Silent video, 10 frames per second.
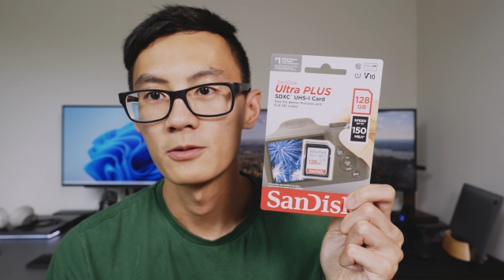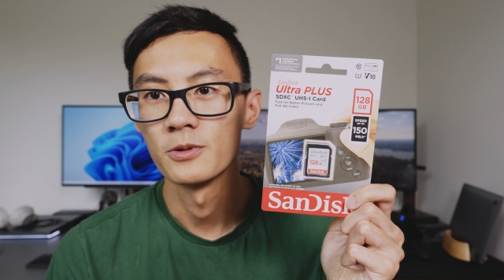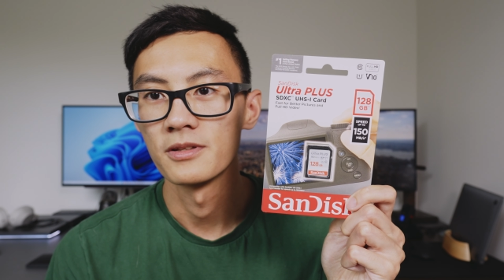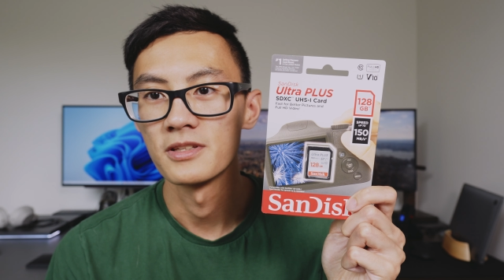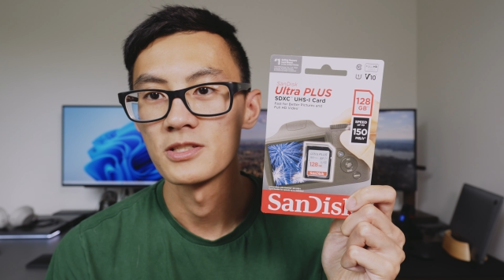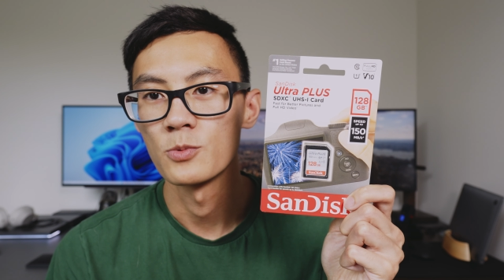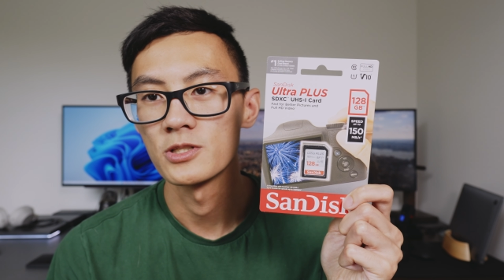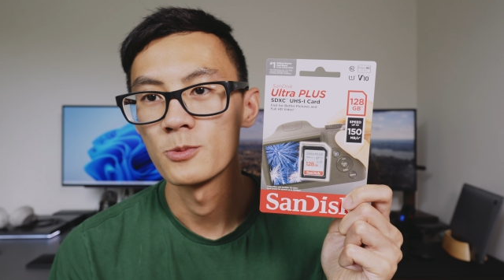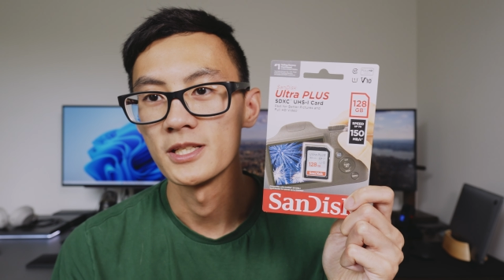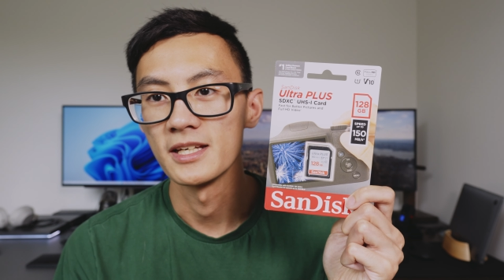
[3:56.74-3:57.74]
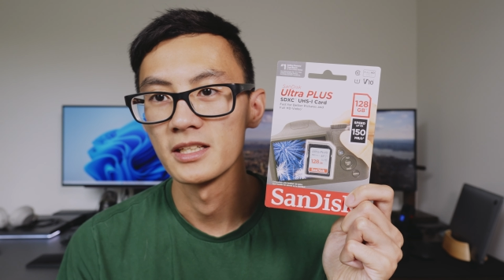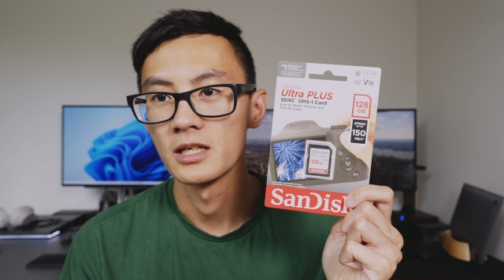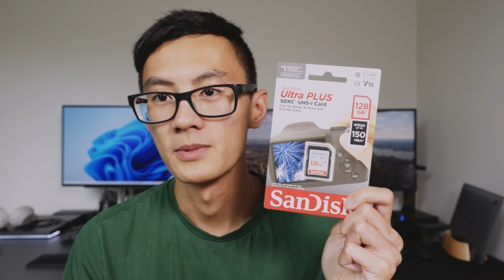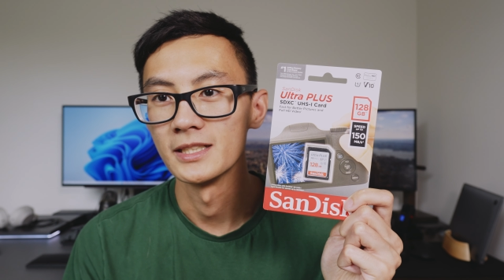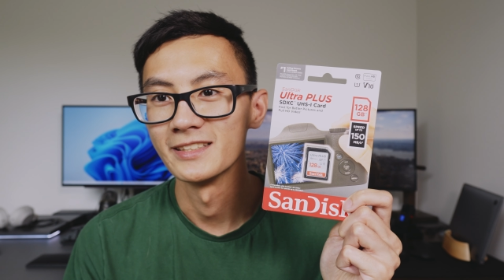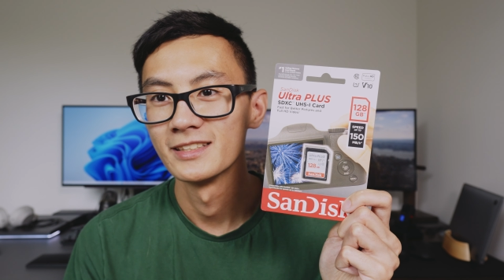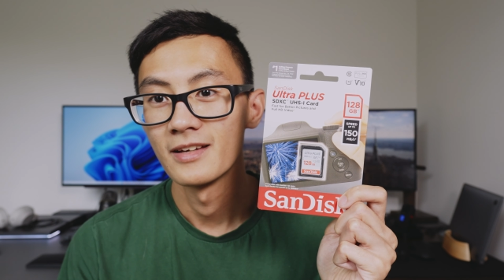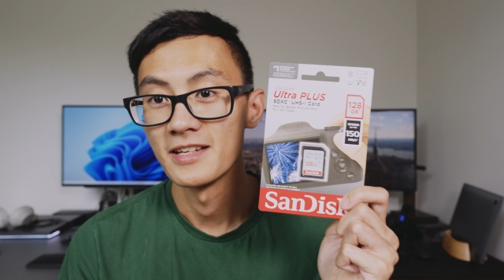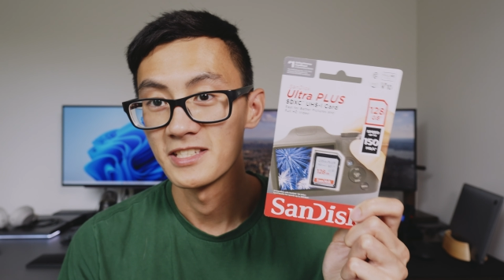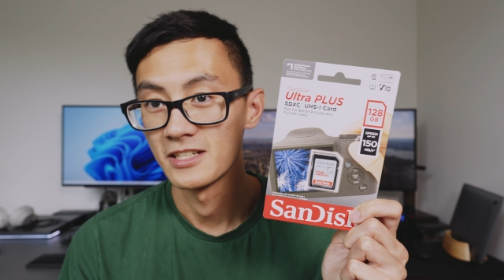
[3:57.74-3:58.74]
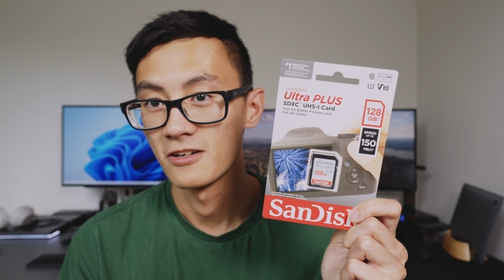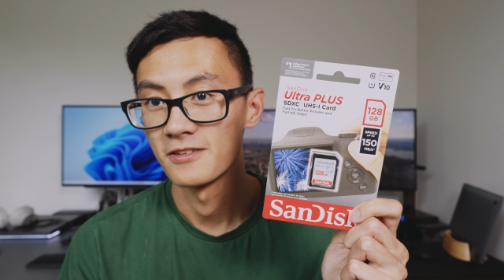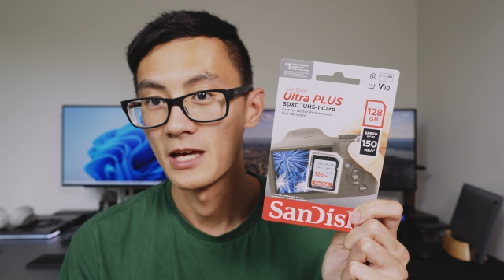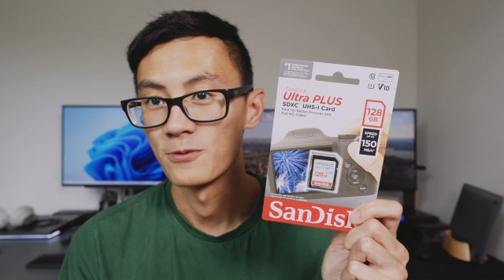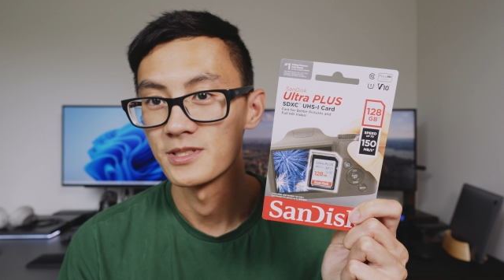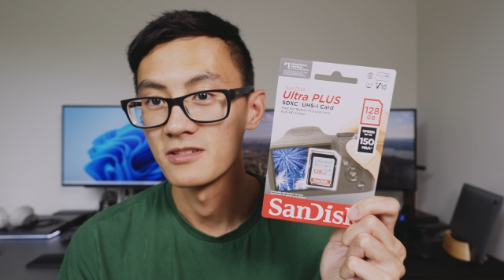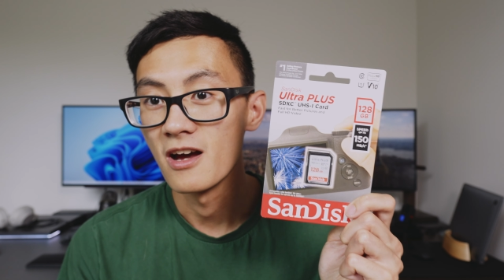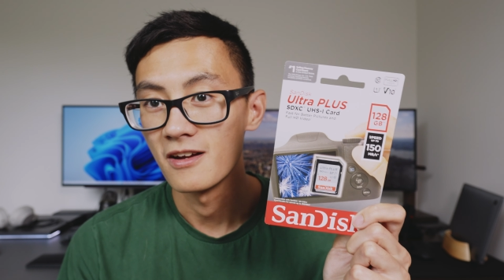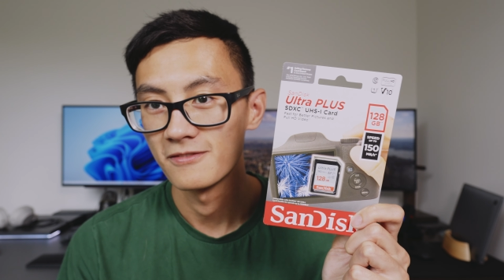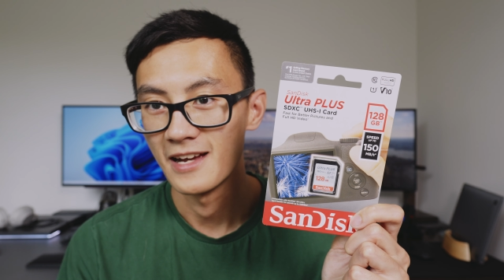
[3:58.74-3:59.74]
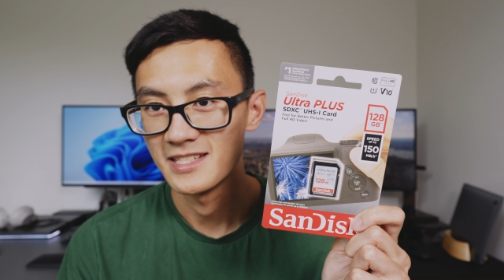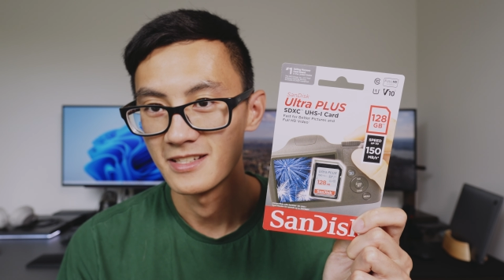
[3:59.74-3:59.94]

with this 128GB SD card that was not fast